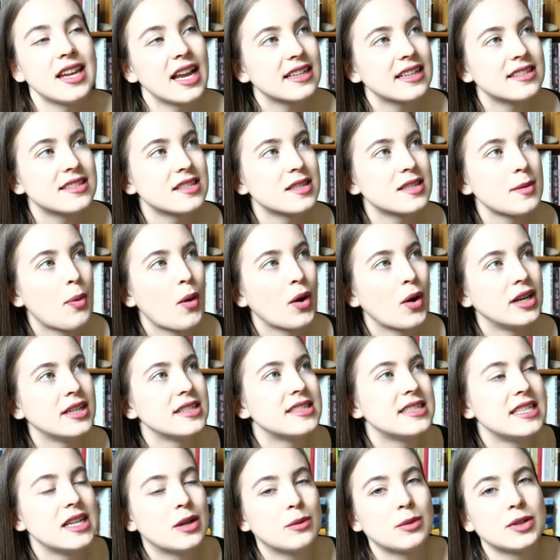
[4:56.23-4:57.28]
next disappointing
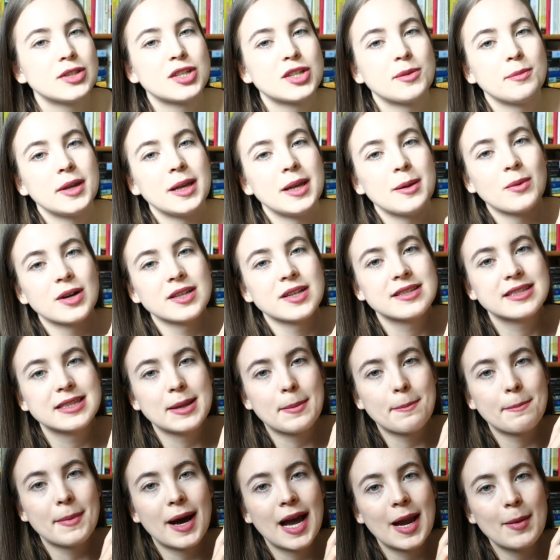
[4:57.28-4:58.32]
sequel to me was The
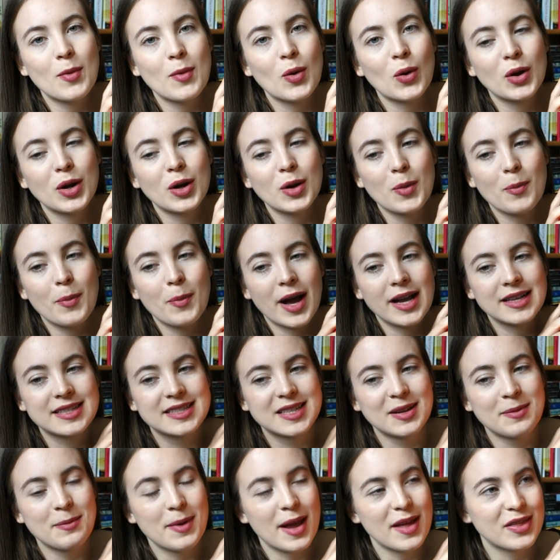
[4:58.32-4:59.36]
Mime Order by
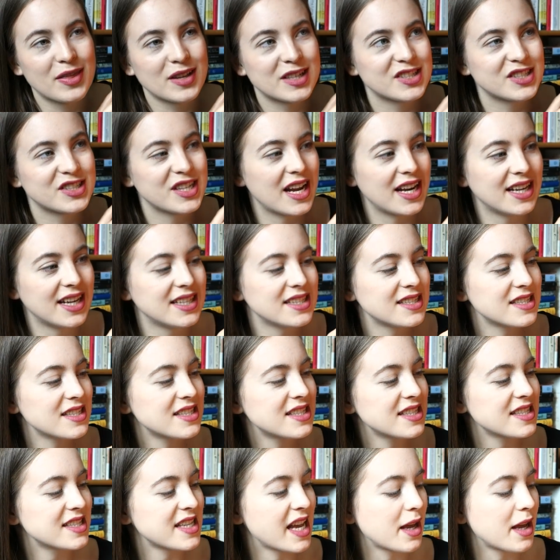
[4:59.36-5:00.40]
Samantha Shannon. This
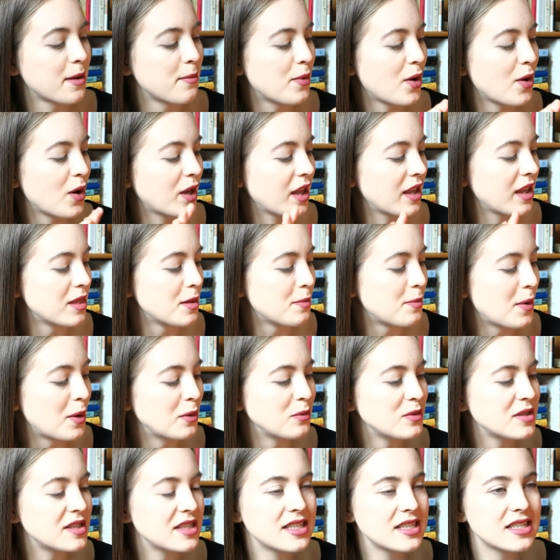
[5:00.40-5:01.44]
is the second book in the
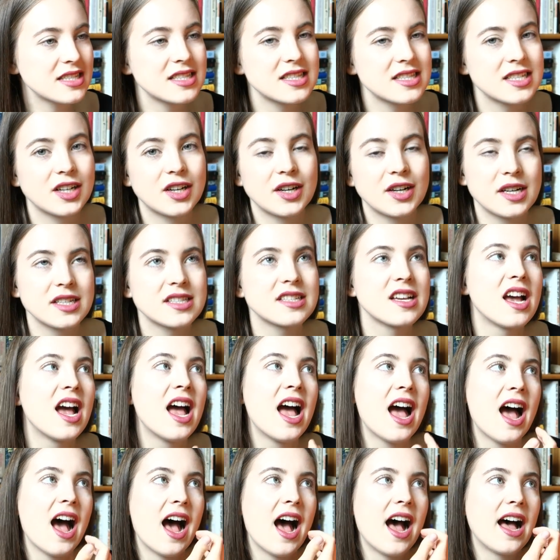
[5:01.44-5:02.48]
Bone Season series,
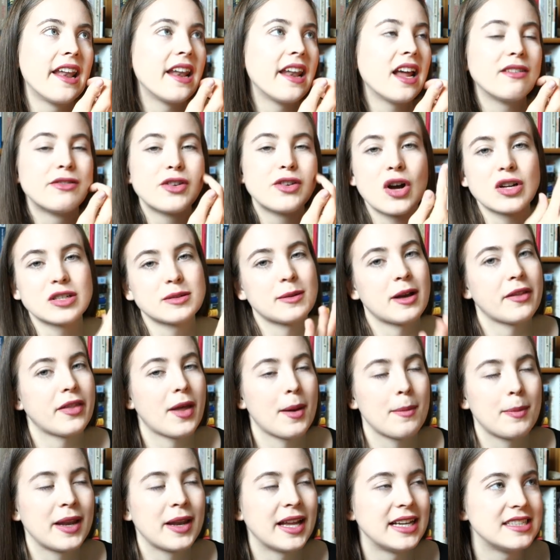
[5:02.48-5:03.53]
and I've talked about
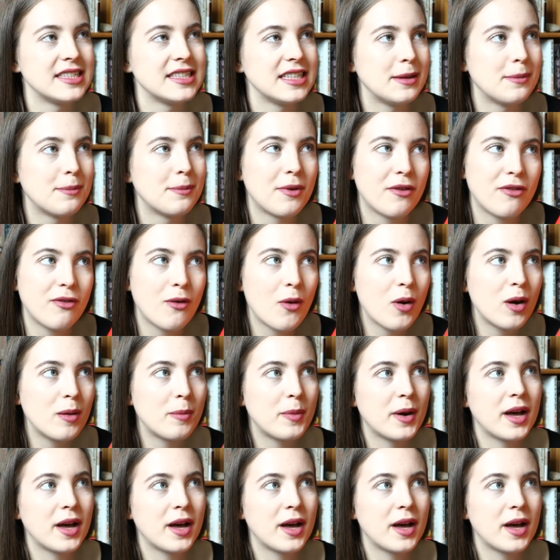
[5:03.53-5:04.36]
that plenty before,